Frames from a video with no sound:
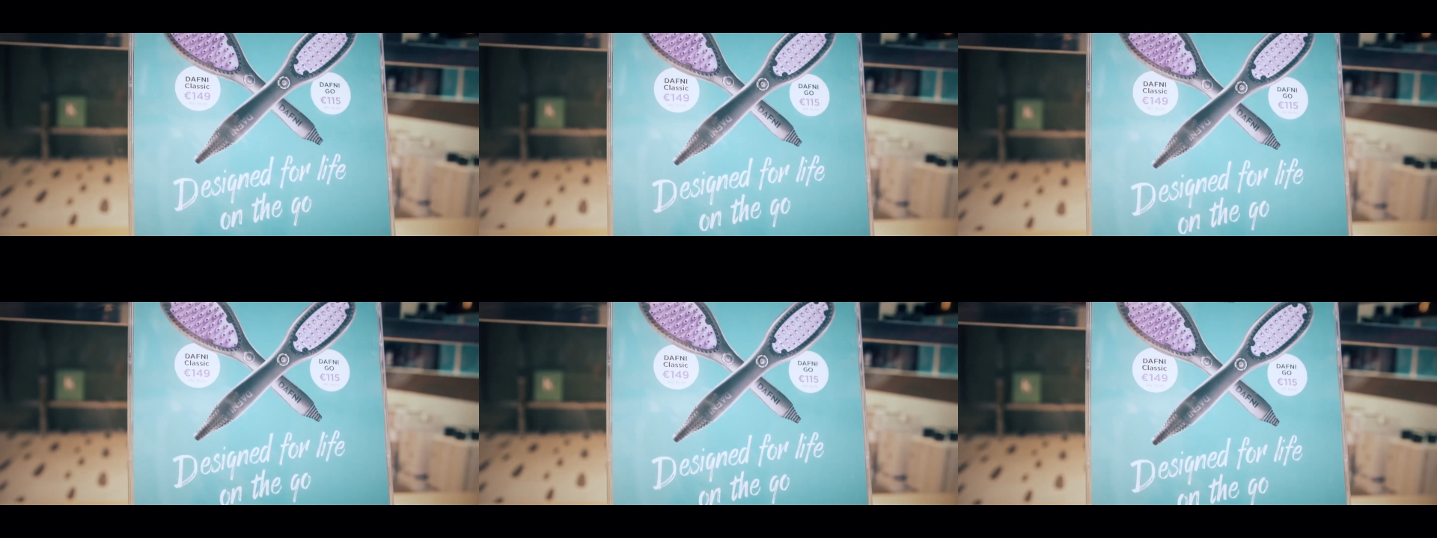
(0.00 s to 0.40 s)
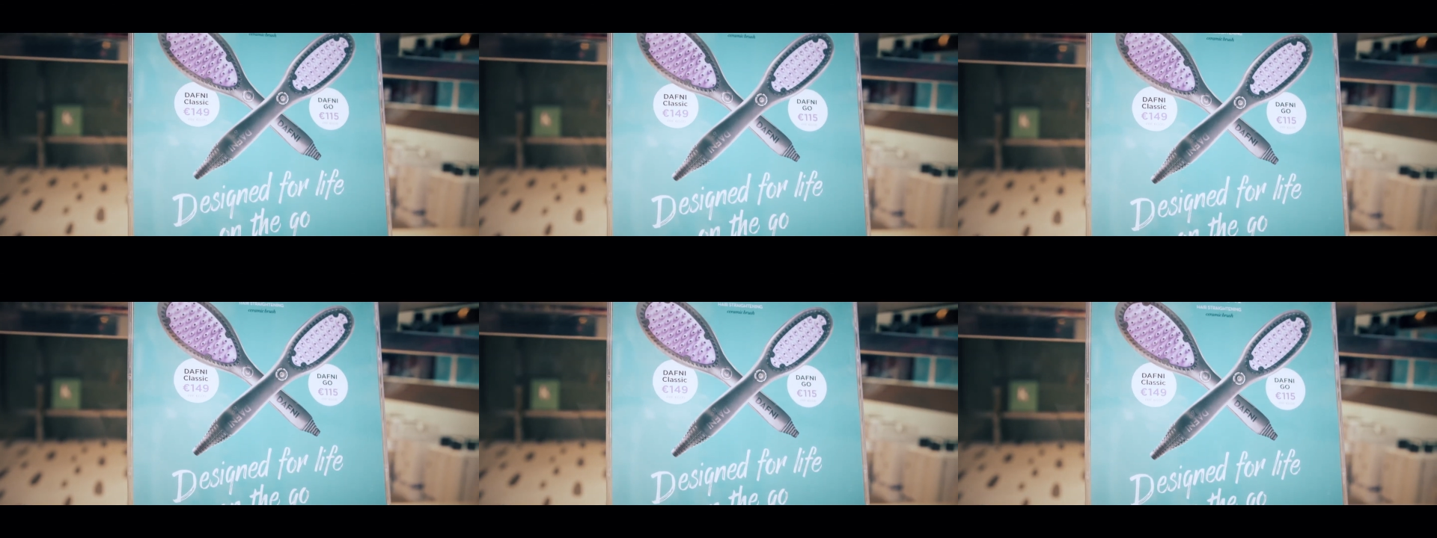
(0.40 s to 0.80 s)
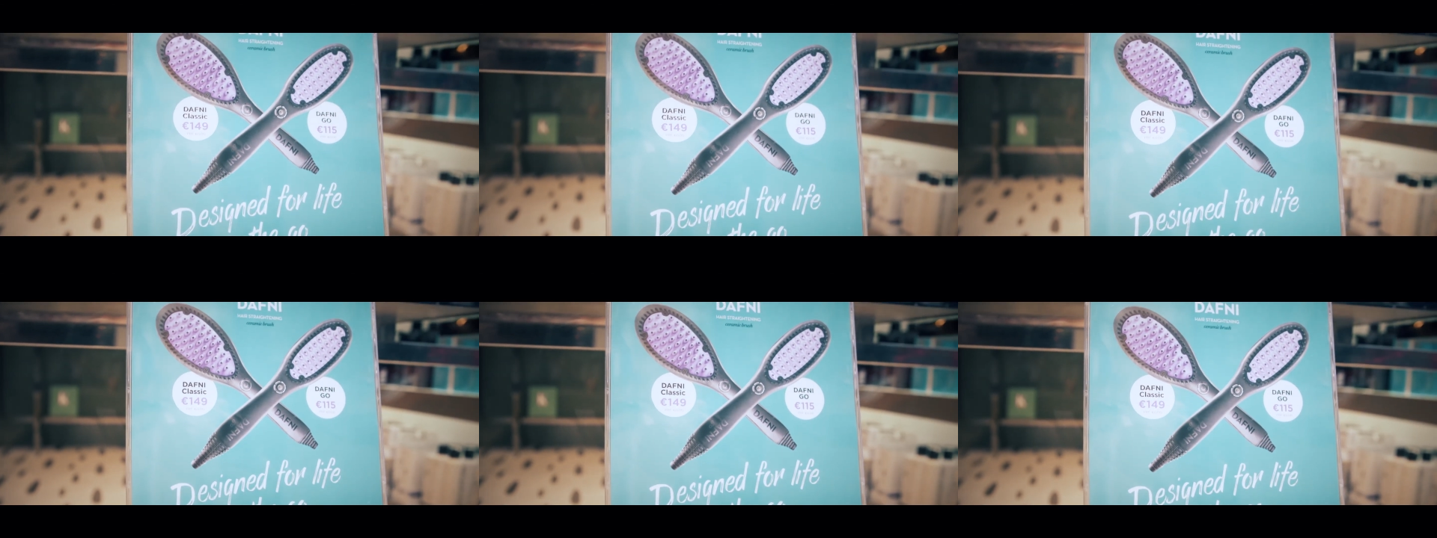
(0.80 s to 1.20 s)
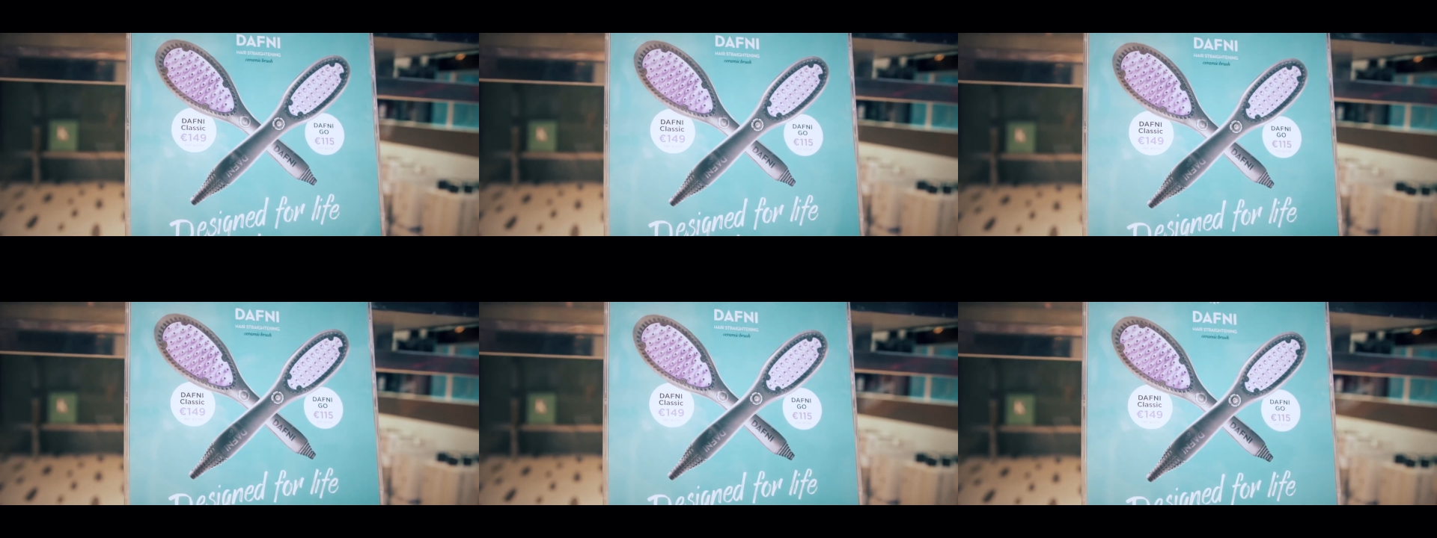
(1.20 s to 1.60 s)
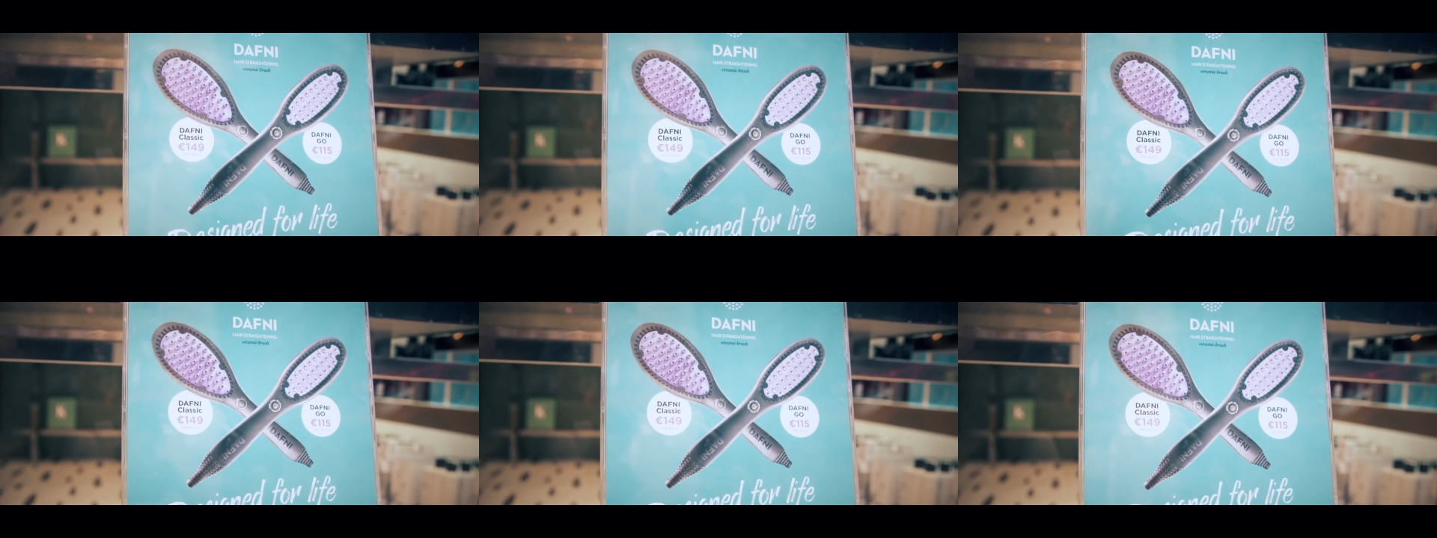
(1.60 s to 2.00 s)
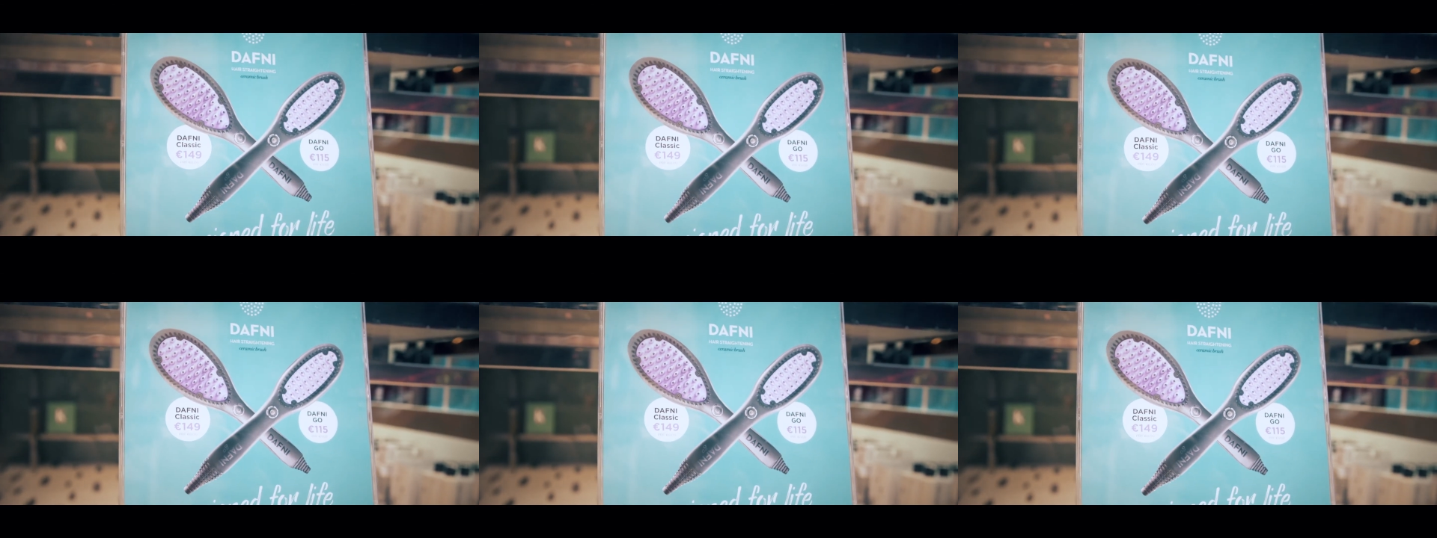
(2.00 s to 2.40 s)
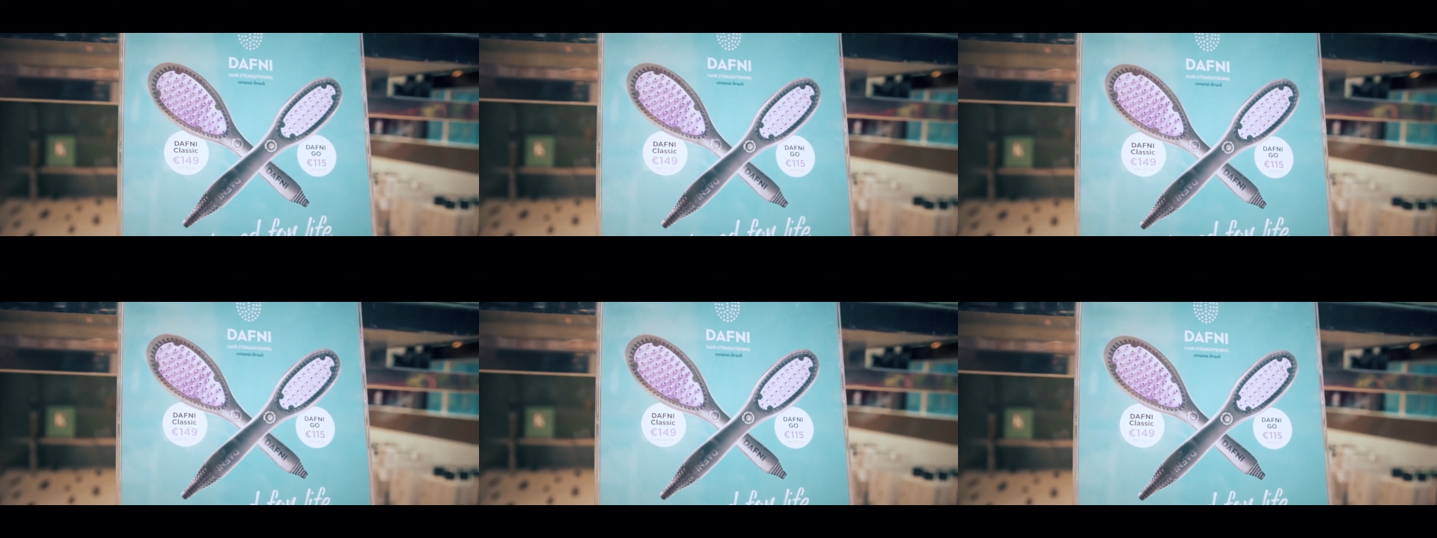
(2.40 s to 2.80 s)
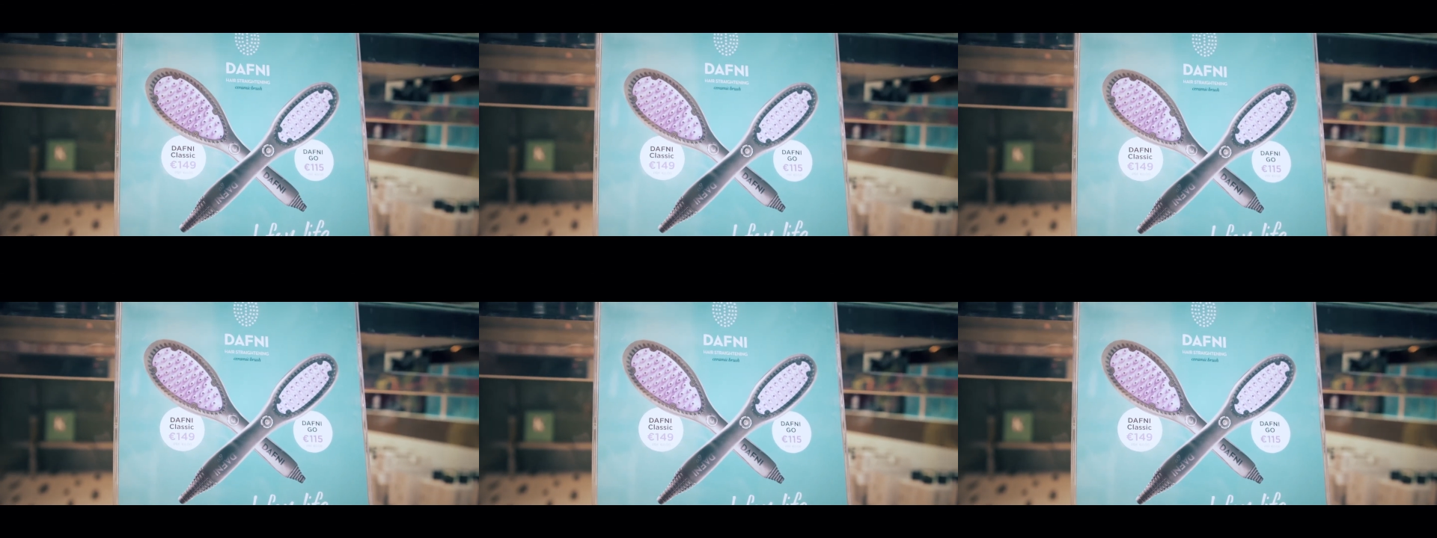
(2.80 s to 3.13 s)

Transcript: Nobody's mouth can be seen.